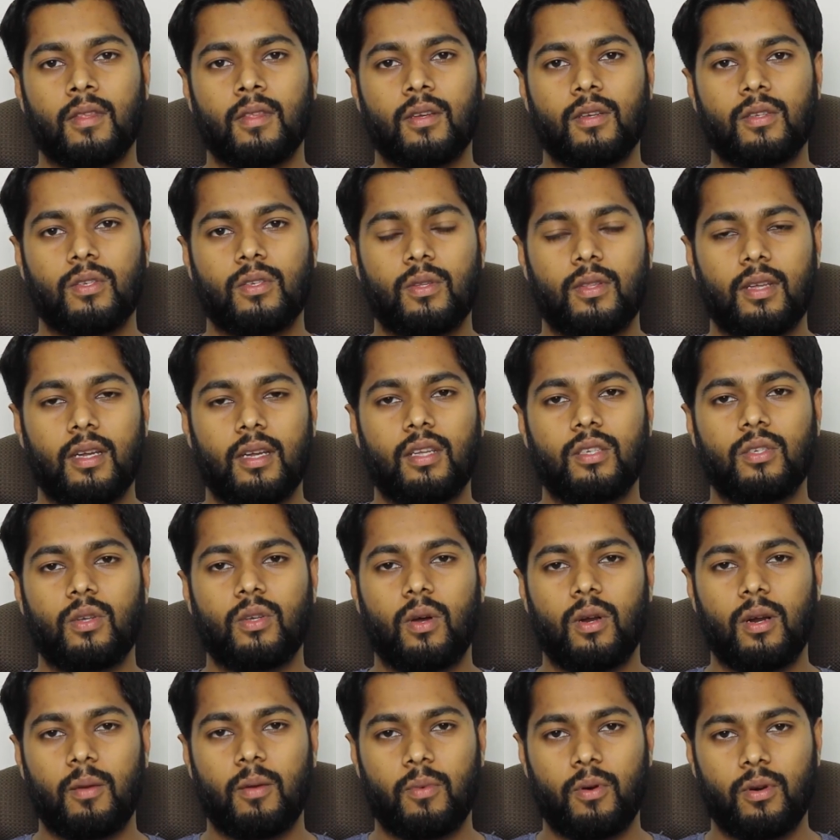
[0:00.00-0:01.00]
So that is
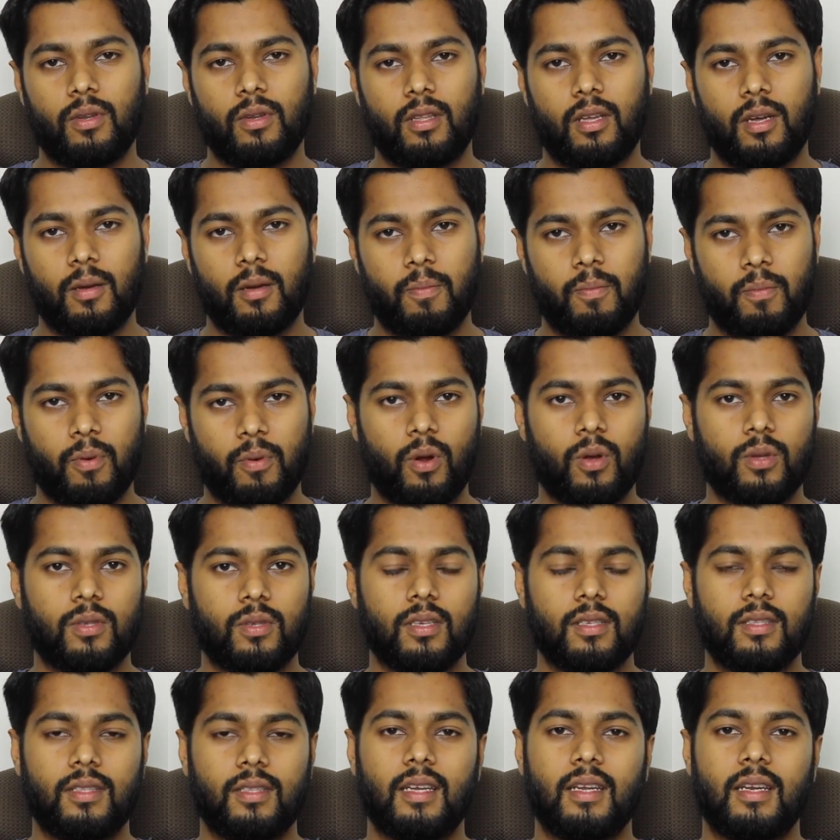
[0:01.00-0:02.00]
all about the
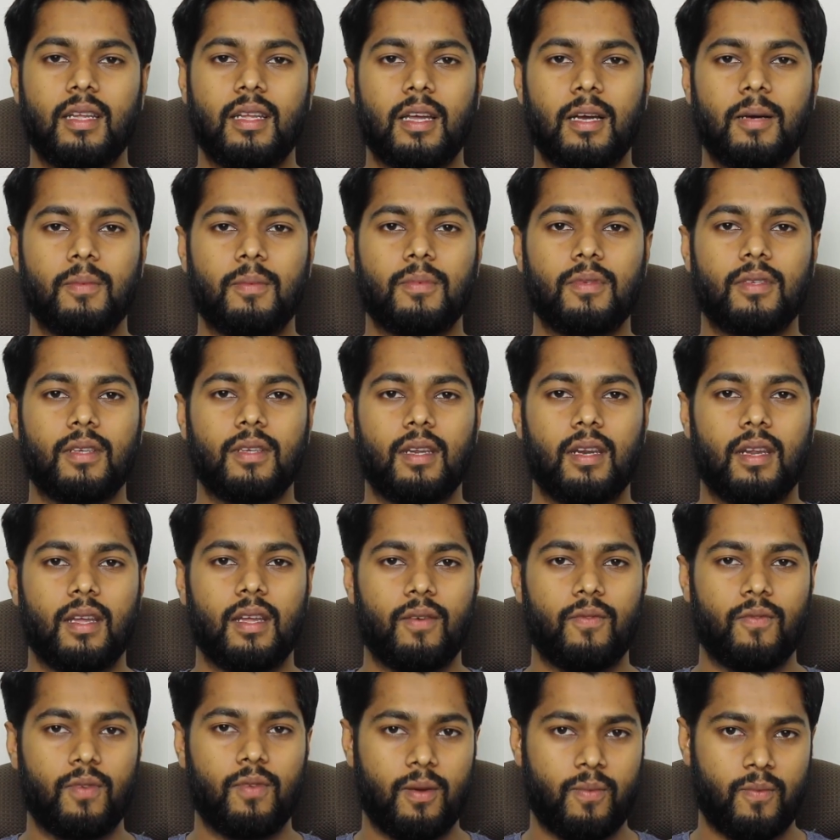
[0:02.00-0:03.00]
process that comes in a
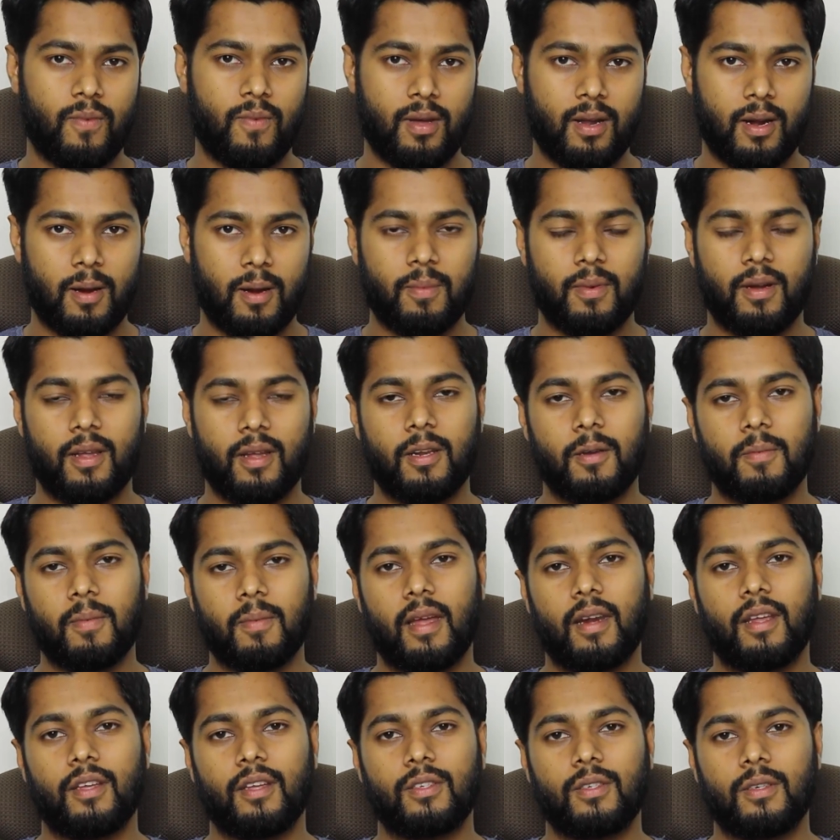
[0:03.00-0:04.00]
VMware Update
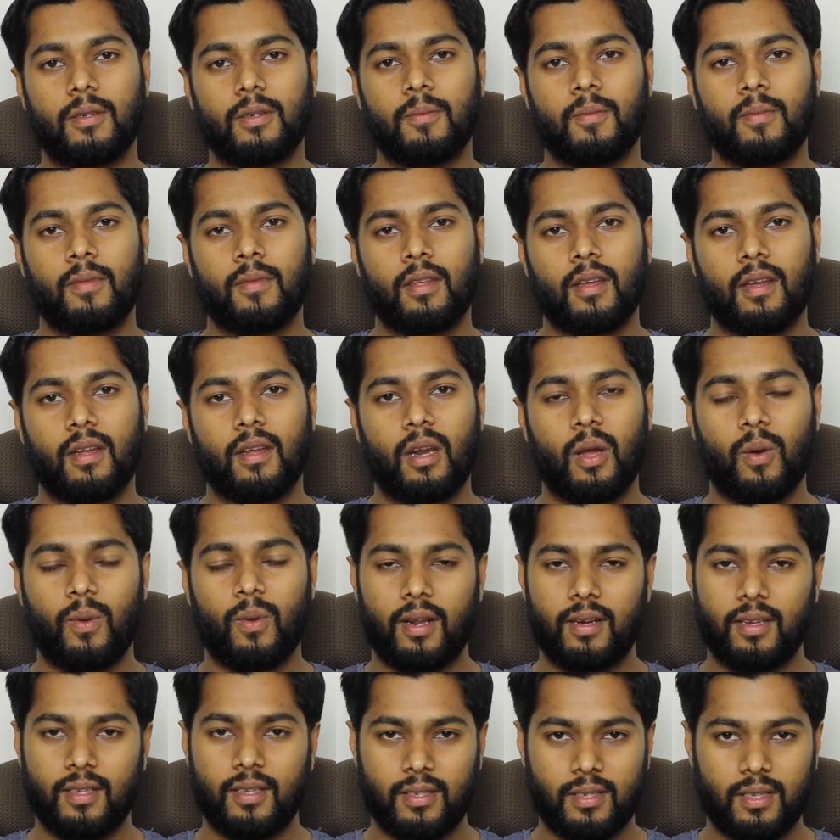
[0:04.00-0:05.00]
Manager. Now let us